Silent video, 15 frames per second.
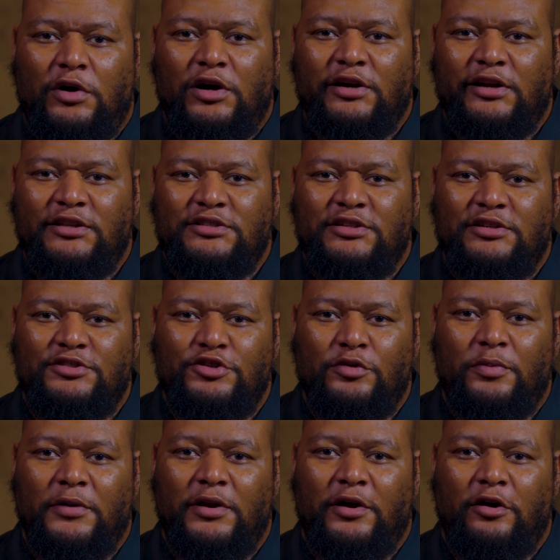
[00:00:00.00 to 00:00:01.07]
walking into the
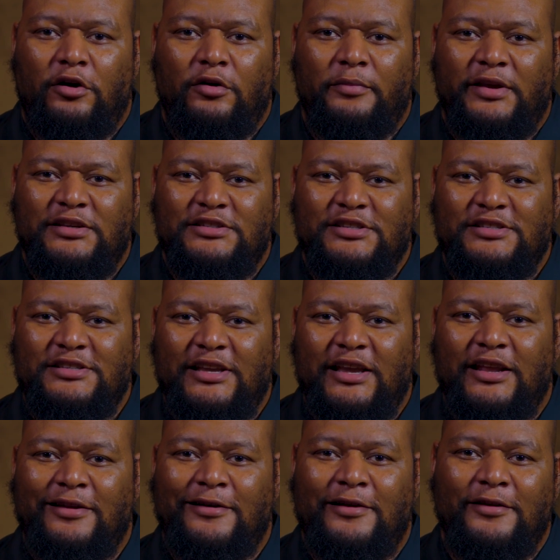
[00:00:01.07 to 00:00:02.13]
Superdome and just
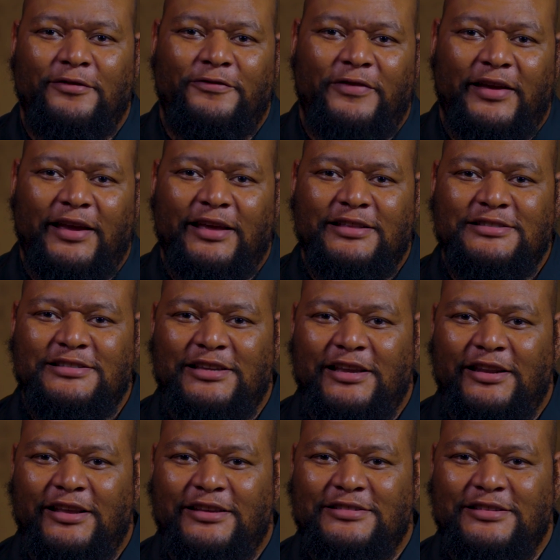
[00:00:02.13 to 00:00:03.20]
seeing all the fans,
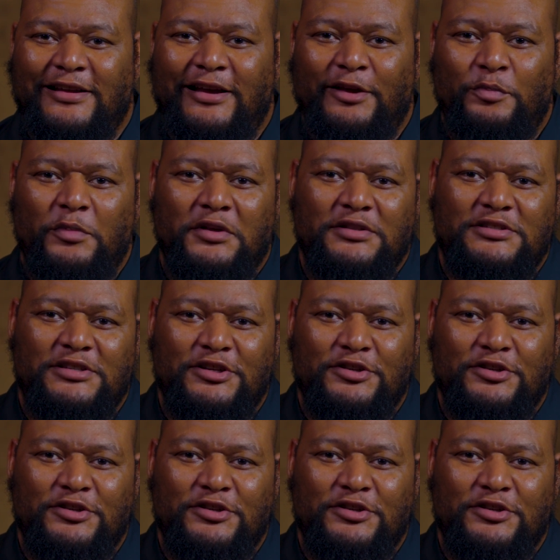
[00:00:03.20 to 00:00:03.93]
seeing the excitement.